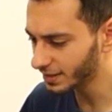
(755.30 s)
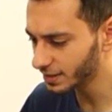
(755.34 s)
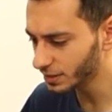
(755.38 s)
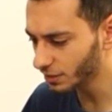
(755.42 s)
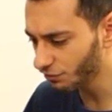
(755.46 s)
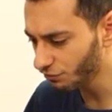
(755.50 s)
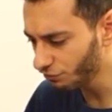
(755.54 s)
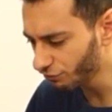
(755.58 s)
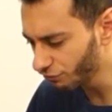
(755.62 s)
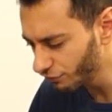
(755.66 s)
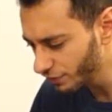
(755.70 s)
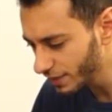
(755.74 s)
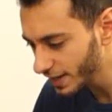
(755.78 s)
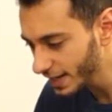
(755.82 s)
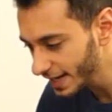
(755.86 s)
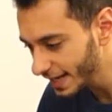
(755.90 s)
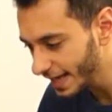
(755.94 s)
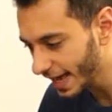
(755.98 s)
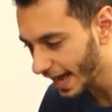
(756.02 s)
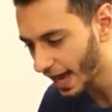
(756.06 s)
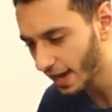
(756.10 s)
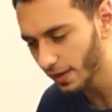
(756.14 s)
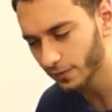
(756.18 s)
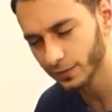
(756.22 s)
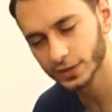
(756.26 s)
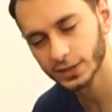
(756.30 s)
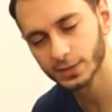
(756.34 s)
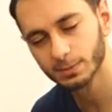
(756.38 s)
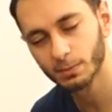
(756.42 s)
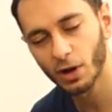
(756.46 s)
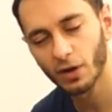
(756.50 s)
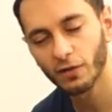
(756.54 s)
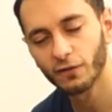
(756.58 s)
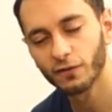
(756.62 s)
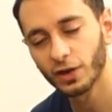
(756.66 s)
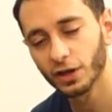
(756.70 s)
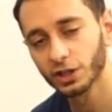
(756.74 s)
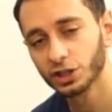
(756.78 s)
doesn't really have
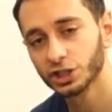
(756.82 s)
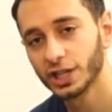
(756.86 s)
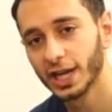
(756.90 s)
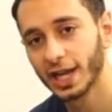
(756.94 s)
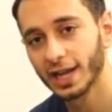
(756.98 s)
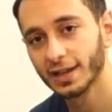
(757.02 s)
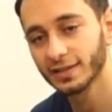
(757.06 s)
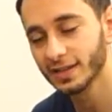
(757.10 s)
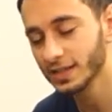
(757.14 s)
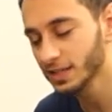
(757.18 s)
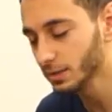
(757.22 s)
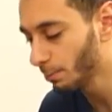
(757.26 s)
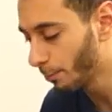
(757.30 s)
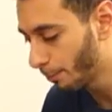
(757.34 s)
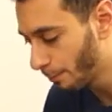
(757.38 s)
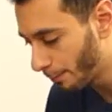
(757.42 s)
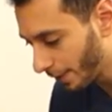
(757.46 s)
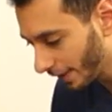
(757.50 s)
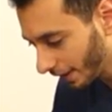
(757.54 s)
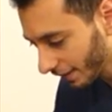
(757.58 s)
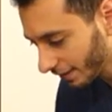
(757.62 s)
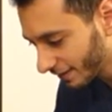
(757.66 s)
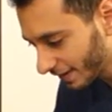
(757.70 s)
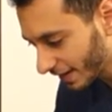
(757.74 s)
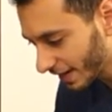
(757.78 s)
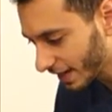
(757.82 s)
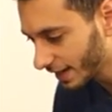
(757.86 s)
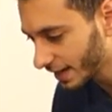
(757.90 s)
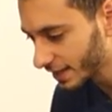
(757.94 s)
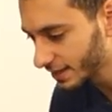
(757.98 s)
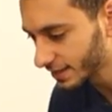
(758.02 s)
smart functionalities built in,